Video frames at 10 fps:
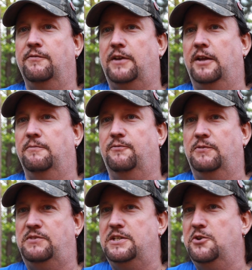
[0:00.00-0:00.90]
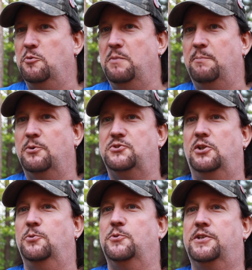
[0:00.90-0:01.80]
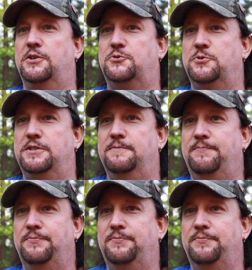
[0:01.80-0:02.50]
I've got 1,500 members all over the country,